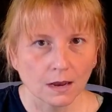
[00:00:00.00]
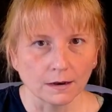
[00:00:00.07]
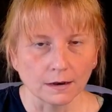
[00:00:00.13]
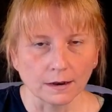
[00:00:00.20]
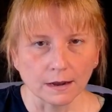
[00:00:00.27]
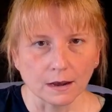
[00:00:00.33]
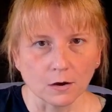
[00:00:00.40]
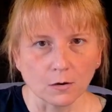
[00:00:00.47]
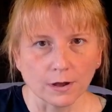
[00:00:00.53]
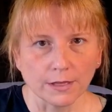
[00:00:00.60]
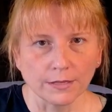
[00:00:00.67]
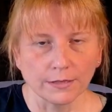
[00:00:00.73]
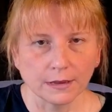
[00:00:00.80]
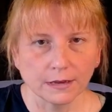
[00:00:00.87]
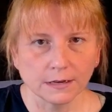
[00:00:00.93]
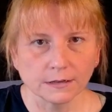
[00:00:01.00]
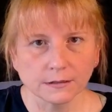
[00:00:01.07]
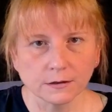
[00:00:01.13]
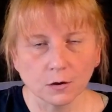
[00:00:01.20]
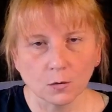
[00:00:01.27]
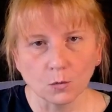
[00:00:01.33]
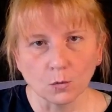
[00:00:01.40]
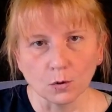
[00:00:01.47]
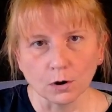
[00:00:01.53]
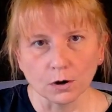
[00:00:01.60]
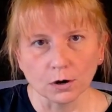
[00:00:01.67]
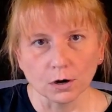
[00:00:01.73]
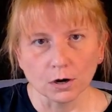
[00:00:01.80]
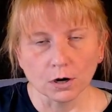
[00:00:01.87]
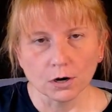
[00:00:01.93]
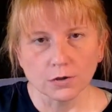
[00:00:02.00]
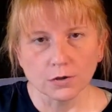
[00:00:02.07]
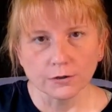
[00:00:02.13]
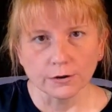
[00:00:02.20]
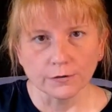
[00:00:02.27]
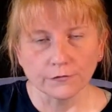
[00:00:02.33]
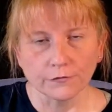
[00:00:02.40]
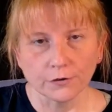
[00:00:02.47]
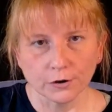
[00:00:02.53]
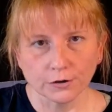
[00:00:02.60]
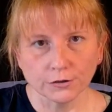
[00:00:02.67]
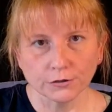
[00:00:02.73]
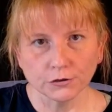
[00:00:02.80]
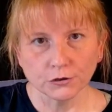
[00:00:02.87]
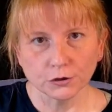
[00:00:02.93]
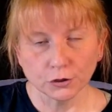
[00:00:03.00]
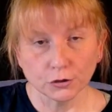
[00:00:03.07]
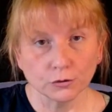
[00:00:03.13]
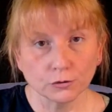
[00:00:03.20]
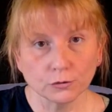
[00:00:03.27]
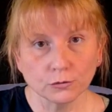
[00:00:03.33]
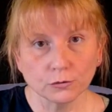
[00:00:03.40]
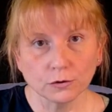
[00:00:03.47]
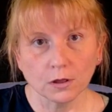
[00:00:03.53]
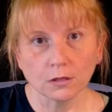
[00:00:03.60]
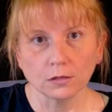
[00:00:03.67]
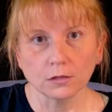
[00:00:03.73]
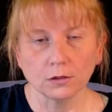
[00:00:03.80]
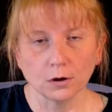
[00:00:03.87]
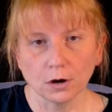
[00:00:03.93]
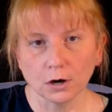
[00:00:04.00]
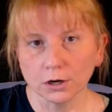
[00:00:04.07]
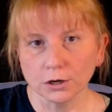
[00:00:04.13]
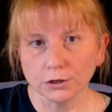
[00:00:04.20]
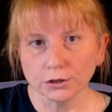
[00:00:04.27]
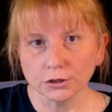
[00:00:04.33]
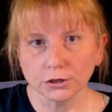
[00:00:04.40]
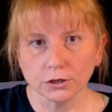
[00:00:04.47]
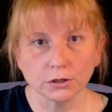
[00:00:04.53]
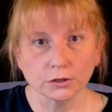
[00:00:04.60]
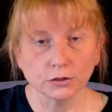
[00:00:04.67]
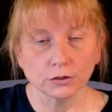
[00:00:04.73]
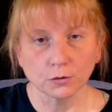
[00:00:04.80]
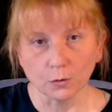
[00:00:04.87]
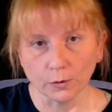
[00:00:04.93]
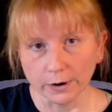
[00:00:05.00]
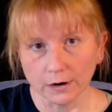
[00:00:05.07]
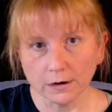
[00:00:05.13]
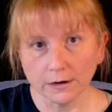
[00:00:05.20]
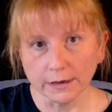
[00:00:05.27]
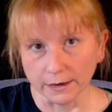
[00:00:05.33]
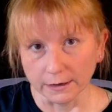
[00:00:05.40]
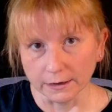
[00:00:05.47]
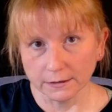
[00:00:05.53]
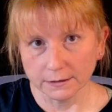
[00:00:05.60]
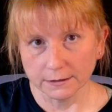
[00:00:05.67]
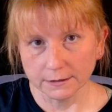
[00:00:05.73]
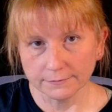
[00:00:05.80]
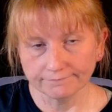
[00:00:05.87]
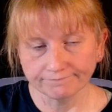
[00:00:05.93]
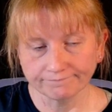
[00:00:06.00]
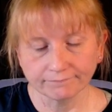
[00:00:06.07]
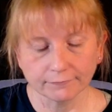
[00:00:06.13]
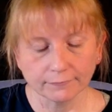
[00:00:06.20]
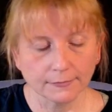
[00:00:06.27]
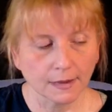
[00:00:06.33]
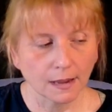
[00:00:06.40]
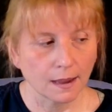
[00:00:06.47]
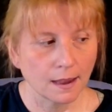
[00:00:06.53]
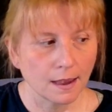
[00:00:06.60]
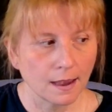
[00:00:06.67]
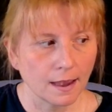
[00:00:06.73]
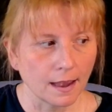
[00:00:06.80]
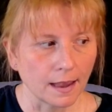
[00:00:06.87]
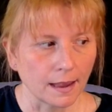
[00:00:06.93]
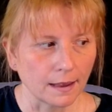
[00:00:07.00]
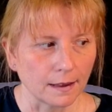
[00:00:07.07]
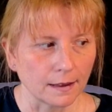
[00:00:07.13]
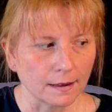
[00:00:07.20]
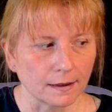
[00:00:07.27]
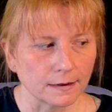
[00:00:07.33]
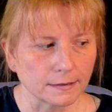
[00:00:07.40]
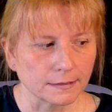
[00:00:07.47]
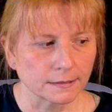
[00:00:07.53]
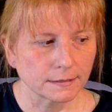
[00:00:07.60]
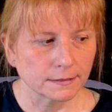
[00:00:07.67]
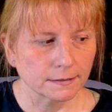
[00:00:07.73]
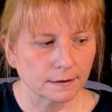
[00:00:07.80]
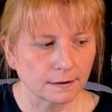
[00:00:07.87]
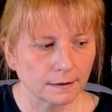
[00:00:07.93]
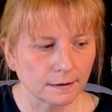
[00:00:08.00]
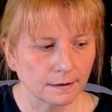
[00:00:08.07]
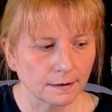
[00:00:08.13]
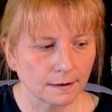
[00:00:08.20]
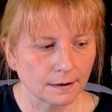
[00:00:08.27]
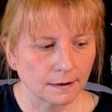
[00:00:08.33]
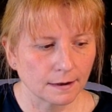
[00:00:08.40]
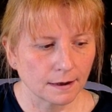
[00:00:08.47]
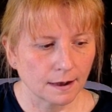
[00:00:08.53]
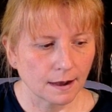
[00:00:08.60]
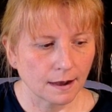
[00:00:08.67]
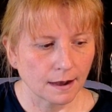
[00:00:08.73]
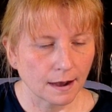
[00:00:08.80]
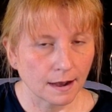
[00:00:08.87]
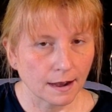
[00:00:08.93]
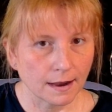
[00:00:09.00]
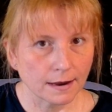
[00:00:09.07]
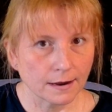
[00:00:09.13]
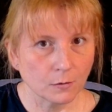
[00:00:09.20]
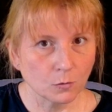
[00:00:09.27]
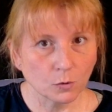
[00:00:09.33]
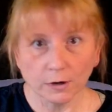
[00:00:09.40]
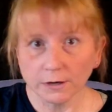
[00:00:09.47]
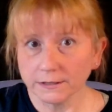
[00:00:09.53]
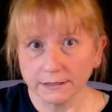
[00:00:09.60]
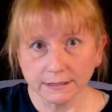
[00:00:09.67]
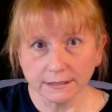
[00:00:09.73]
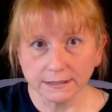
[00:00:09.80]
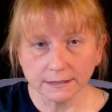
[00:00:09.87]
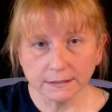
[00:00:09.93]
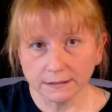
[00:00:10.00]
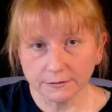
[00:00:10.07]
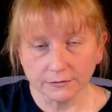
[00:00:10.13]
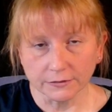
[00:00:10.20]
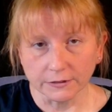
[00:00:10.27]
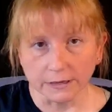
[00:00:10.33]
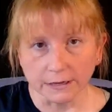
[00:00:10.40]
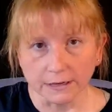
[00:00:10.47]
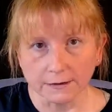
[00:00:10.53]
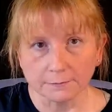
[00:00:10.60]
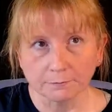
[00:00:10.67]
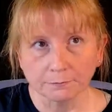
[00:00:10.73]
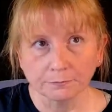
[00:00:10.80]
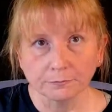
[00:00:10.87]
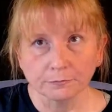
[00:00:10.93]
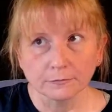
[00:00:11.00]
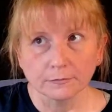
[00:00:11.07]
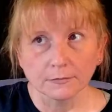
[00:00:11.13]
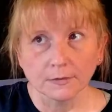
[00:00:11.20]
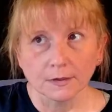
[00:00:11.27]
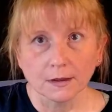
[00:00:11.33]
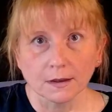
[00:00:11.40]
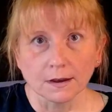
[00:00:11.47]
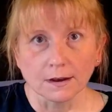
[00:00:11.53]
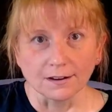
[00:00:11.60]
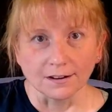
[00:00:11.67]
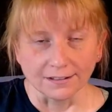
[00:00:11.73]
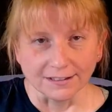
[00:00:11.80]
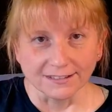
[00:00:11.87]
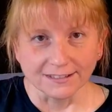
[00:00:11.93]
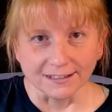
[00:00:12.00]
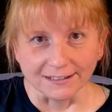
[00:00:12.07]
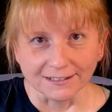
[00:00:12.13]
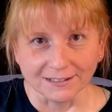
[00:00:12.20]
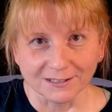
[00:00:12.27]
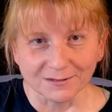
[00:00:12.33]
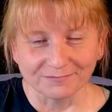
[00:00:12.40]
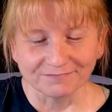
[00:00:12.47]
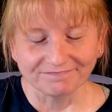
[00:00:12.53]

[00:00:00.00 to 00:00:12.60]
Now, these were their first 2 large square kits, and I worked extensively on these kits.